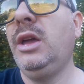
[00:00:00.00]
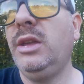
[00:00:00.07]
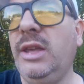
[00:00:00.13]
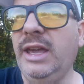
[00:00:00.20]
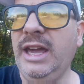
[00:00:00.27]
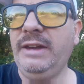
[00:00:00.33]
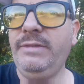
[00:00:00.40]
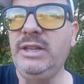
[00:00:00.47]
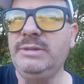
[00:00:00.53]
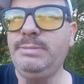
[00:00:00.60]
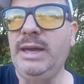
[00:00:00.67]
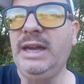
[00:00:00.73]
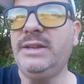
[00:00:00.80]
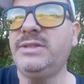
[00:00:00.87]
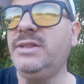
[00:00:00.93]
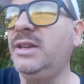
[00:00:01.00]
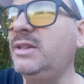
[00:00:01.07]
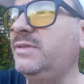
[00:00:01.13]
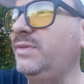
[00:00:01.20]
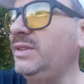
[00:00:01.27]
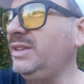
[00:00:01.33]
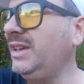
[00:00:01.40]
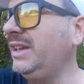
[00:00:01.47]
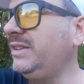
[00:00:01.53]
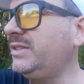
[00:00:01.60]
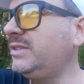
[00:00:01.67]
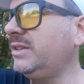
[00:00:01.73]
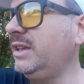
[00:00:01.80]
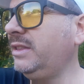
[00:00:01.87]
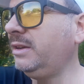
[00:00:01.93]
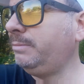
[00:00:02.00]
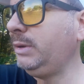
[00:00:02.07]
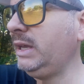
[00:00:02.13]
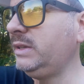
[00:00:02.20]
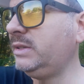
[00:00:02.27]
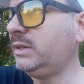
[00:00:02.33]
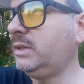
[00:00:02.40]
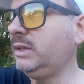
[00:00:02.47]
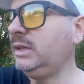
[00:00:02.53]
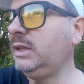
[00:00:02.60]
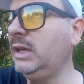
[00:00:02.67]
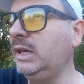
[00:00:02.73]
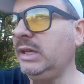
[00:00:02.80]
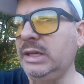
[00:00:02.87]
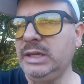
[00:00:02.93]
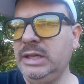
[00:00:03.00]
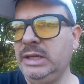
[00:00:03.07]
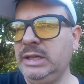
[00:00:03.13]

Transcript: You have these backstage vignettes, and they're basically like,